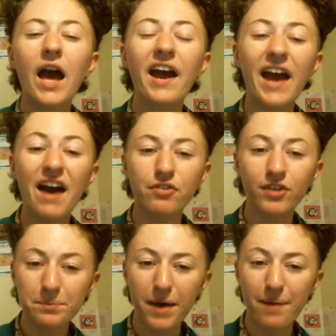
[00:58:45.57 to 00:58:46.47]
have
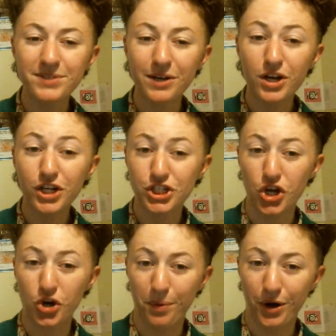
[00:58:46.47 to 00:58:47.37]
already mapped out
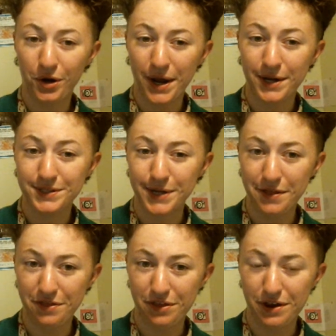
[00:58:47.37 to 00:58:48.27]
October, and it's
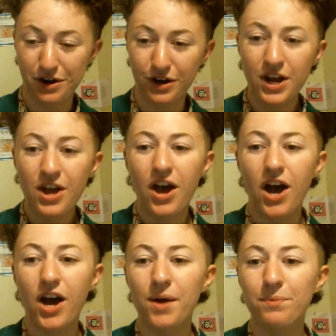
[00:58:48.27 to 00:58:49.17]
not there.
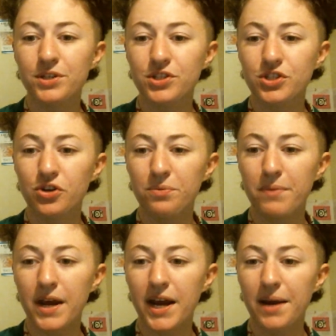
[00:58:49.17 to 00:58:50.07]
So
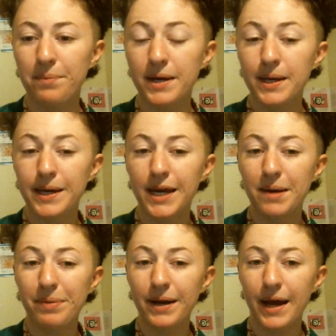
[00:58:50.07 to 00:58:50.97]
maybe
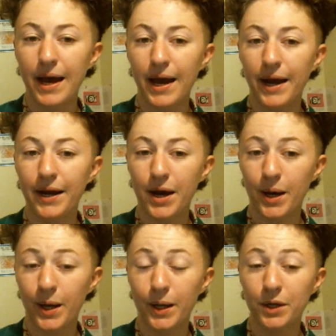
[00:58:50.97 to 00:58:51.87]
keep an eye
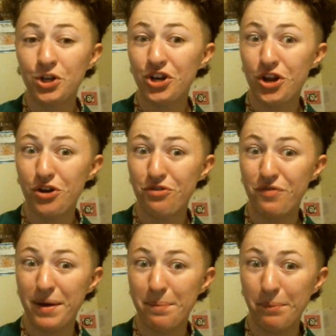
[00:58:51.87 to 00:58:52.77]
on
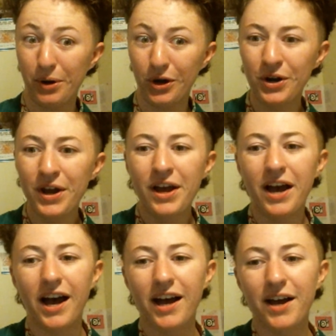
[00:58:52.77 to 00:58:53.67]
November.
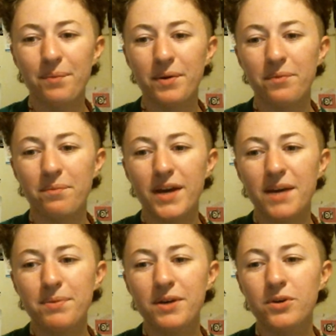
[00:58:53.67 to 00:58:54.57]

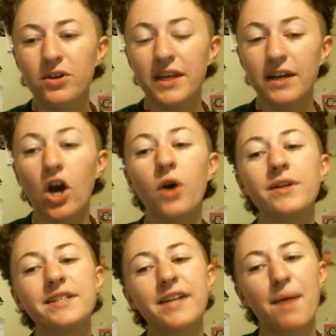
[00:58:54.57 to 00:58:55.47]
Maybe we'll
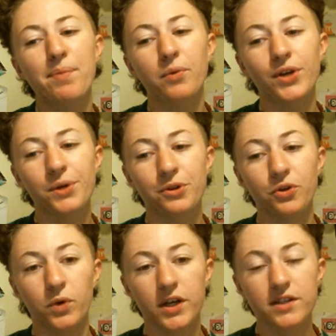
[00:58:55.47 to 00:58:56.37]
it didn't happen while you were in
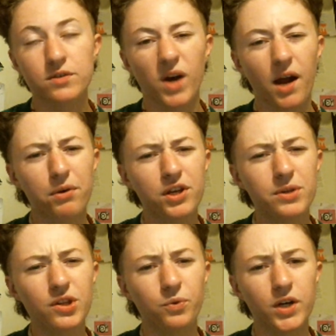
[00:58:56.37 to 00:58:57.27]
the woods. Why were you
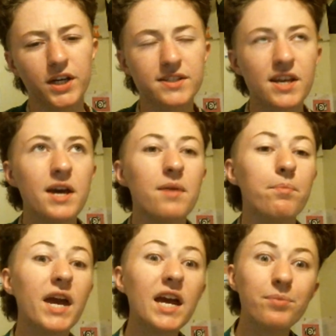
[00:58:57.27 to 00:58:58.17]
in the woods?
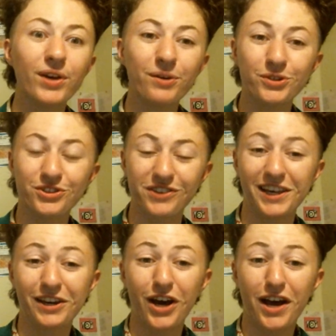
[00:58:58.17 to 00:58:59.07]
Maybe we'll
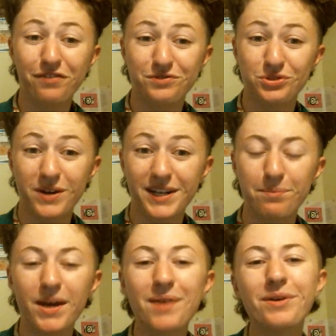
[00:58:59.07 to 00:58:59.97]
kick off
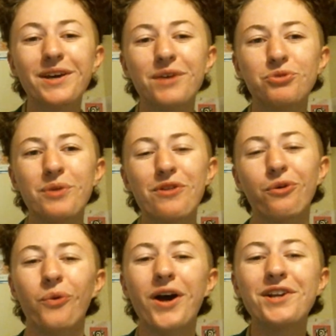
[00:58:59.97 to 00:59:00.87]
maybe it will be the
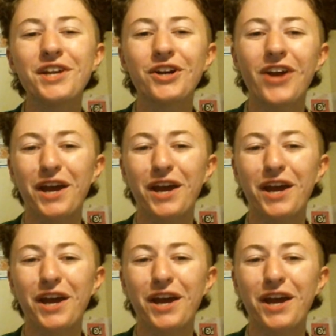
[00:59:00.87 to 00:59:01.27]
1-year